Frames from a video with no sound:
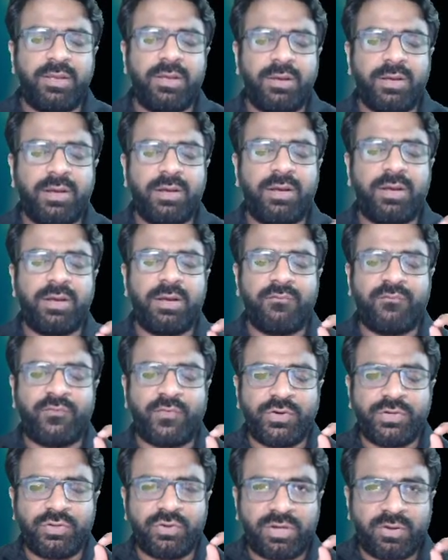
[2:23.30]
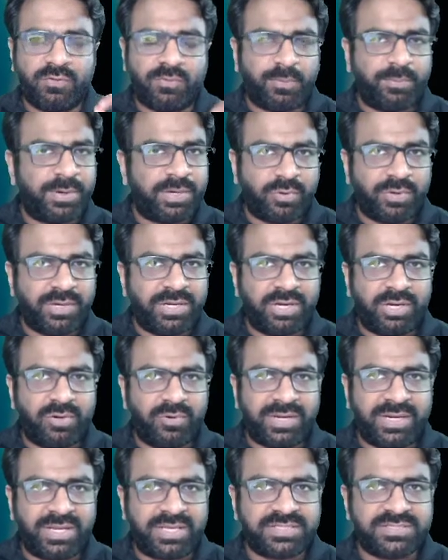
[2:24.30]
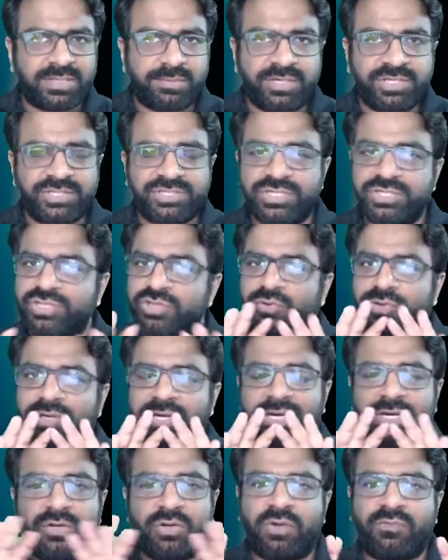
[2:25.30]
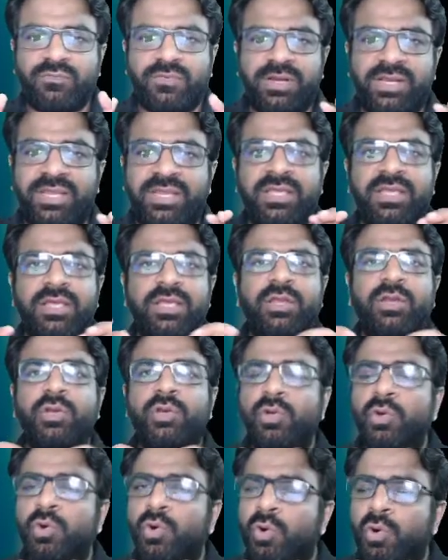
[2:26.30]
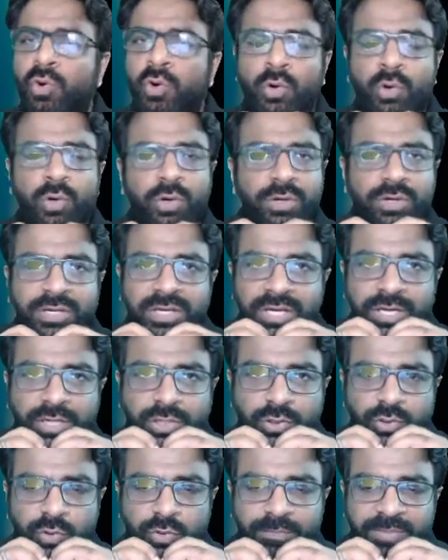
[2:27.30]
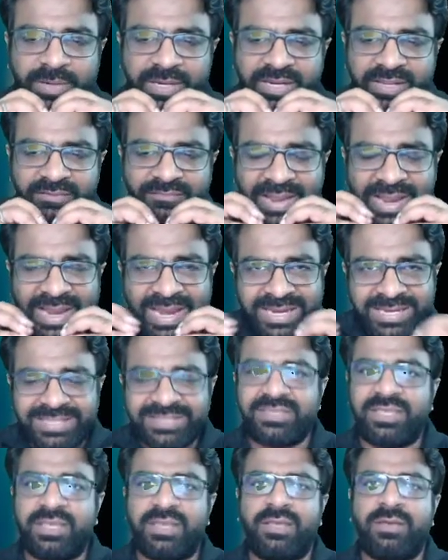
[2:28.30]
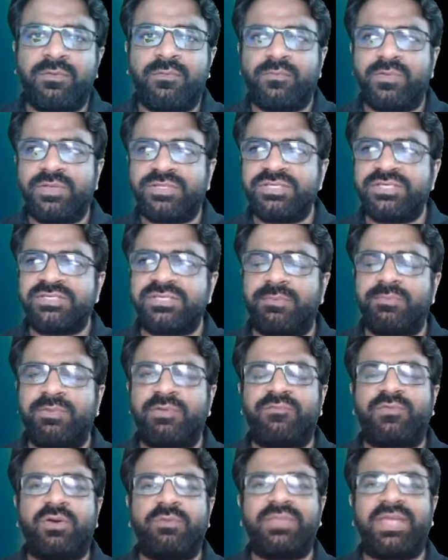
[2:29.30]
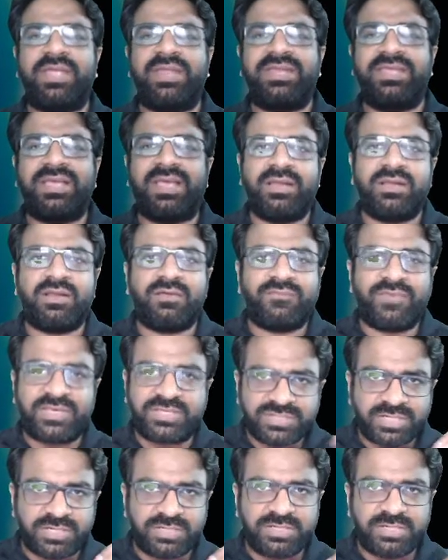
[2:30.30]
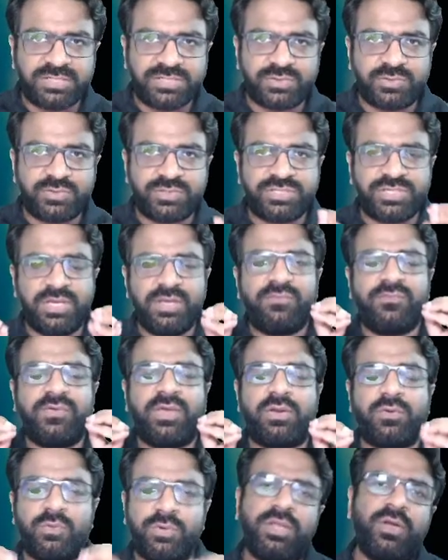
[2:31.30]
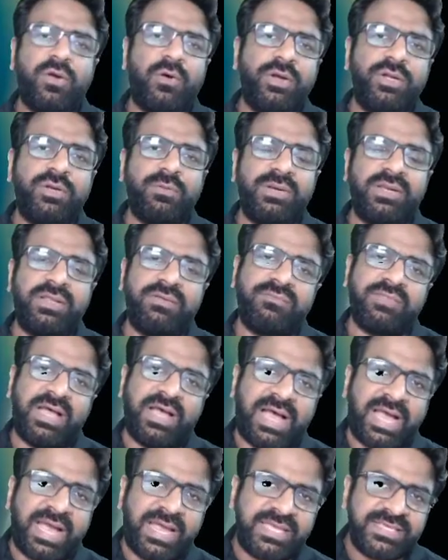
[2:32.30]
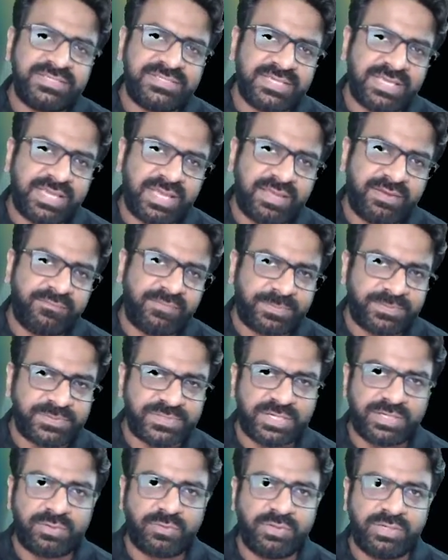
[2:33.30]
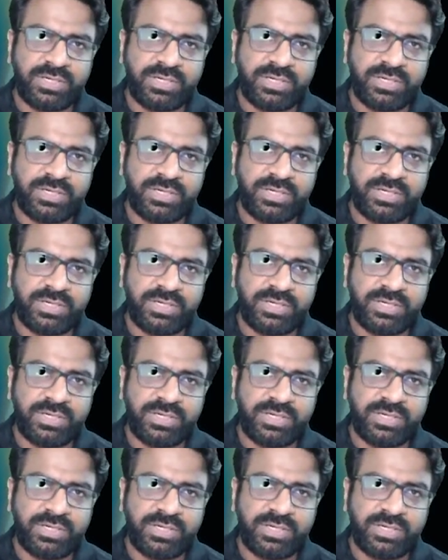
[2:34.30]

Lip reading: for your November 2020 examination. You need not worry. No need to believe anything which is coming from the any kind of external source. We are only going to believe the ICAI website